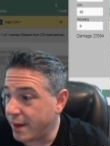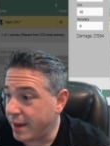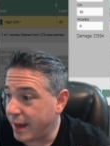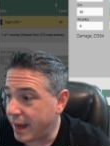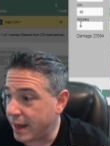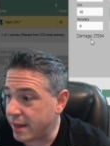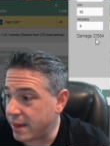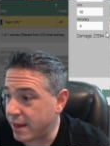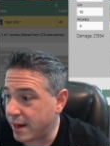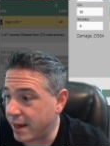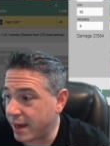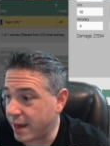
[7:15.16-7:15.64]

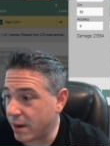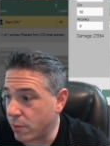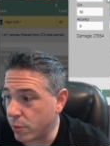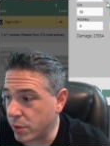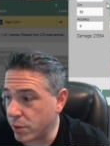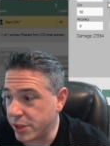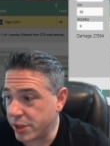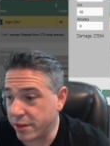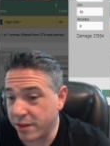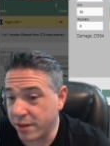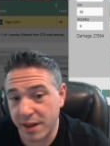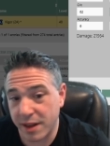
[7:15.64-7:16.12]
And then again, we're
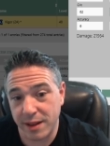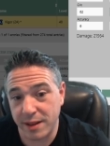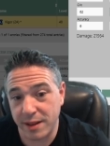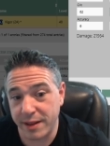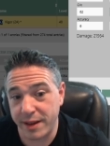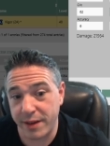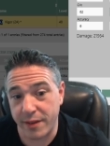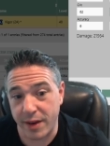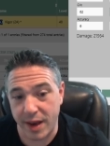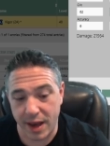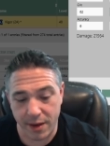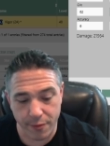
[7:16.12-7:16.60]
just going to
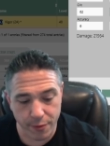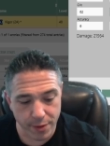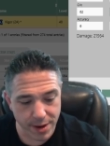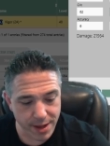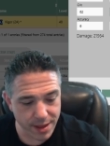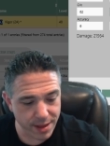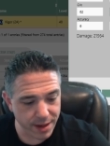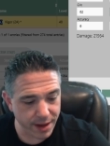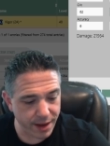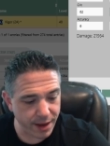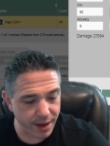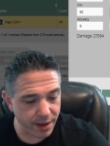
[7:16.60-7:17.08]
leave
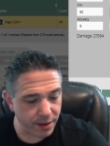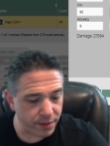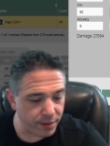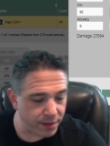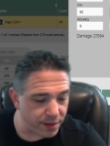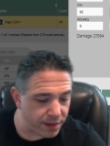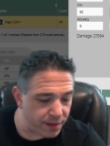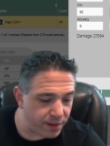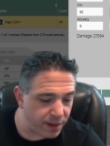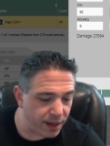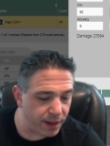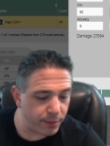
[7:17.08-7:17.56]
everything else
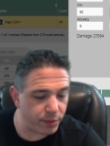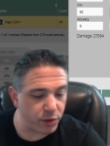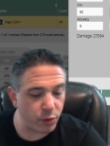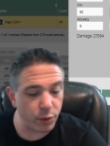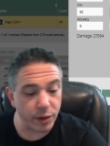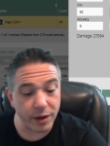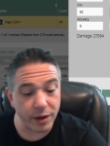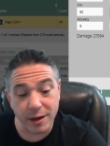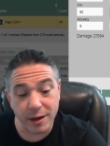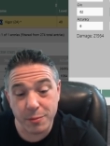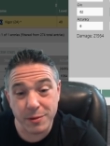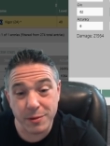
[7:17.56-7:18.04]
the same. So
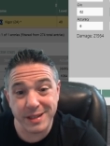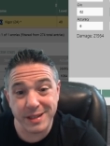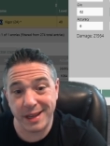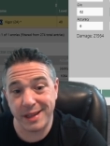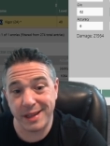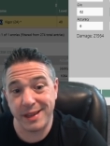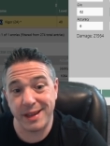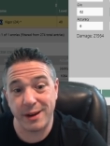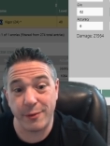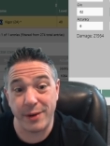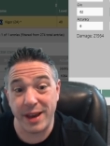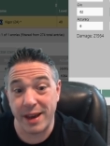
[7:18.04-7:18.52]
we're going to
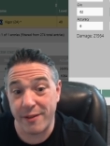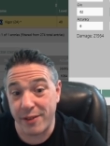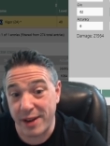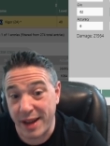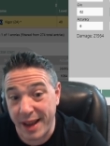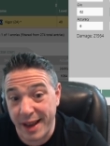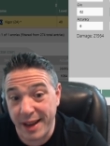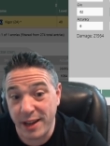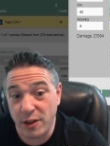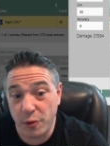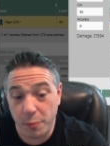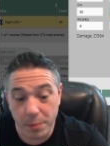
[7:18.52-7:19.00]
pretend that we have an
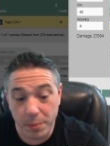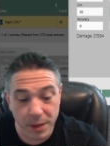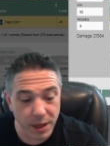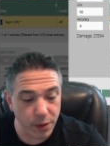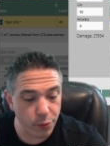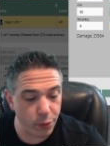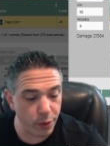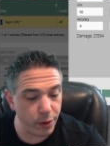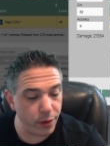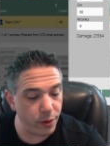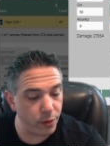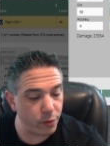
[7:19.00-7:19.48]
HP
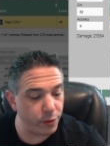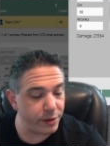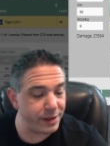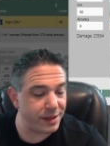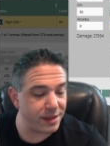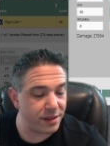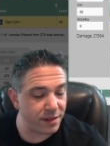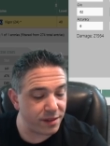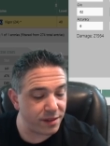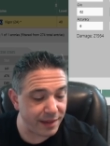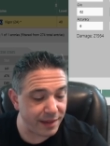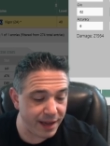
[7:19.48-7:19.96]
rune with
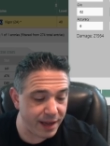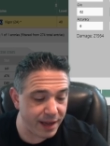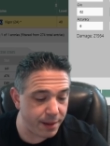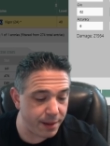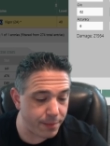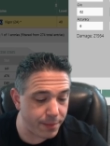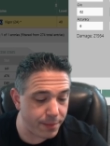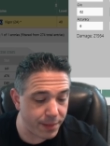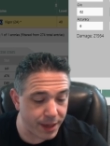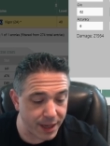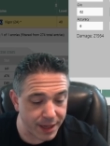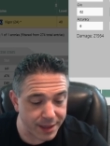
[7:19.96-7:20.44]
the
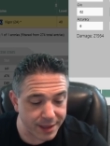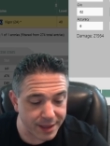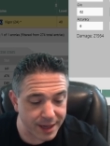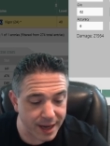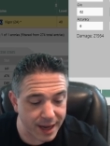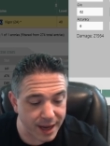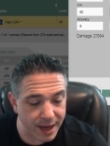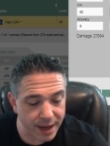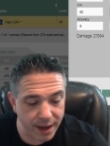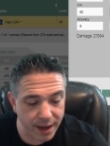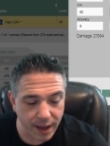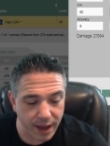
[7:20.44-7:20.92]
same
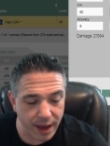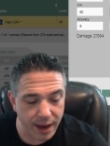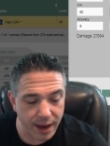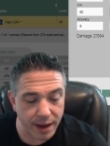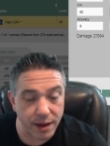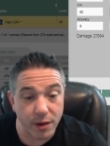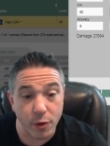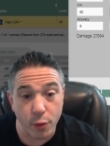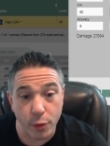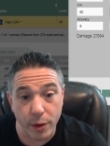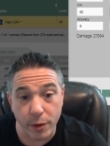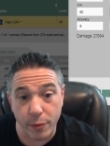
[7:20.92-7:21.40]
attack
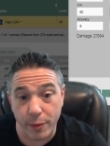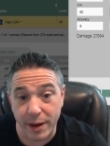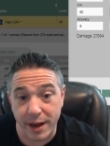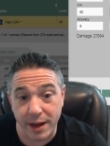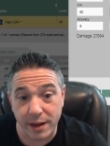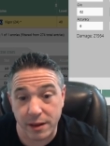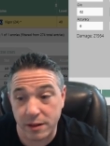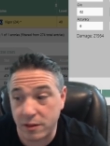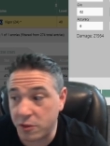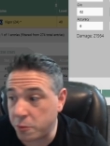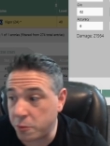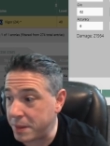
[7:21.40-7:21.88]
and crit rate
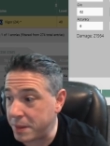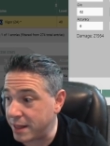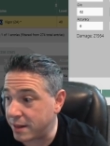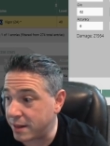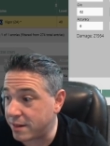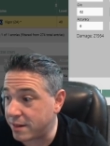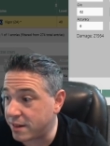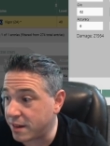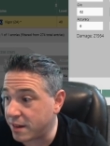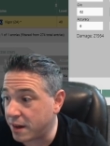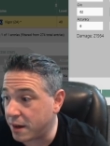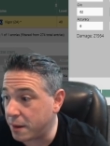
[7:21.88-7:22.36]
and speed
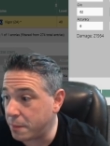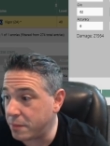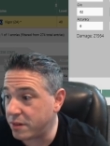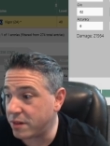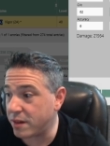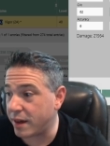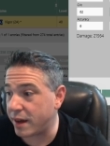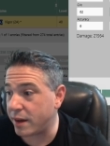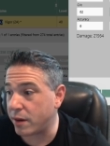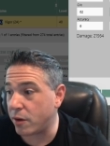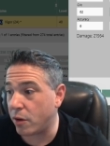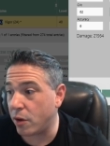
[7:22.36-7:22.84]
subs,
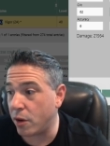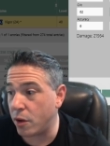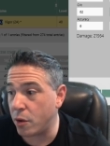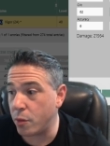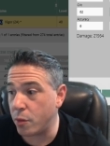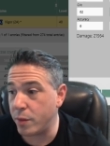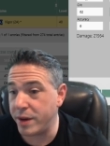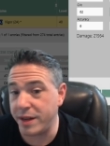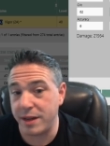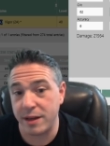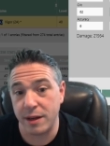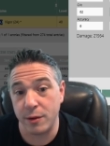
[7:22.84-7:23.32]
and all
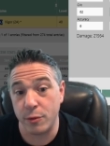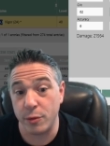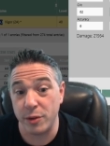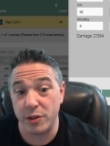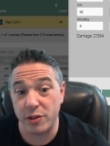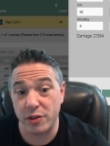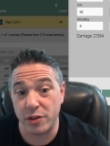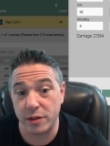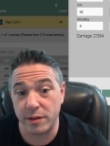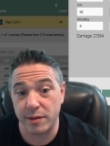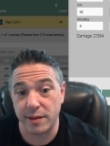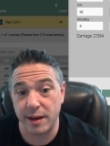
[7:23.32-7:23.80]
we did was
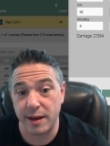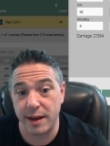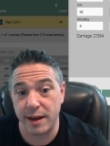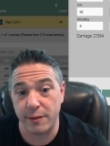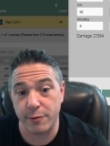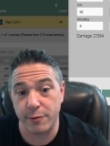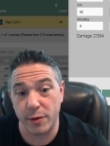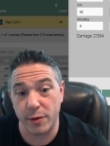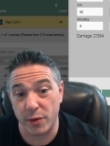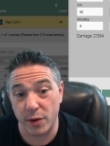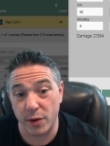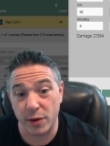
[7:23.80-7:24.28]
just kind
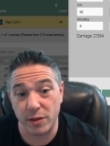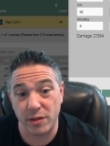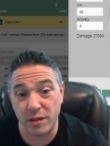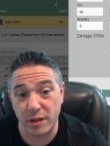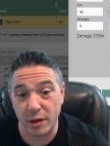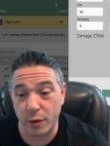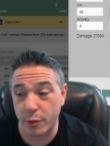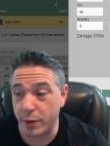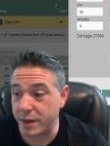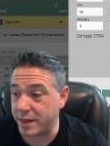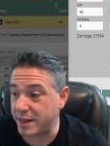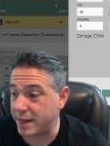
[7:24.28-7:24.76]
of reverse the
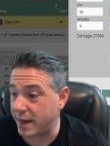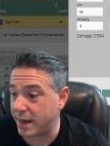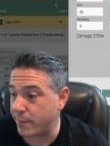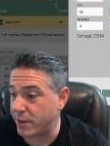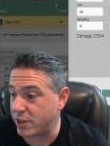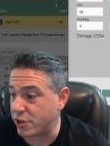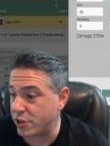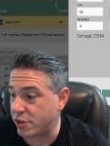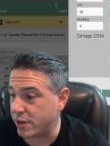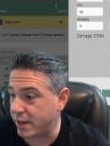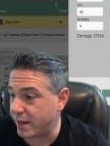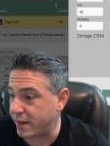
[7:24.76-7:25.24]
crit
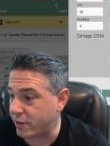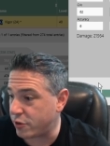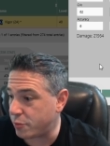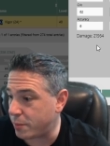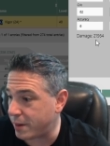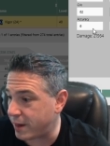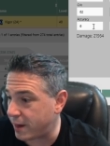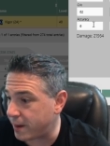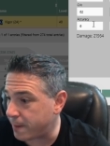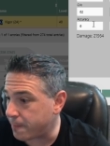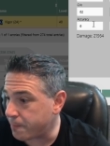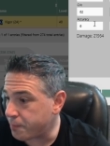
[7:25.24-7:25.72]
damage and
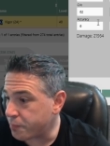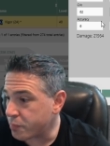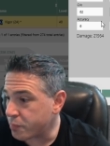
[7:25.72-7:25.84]
HP.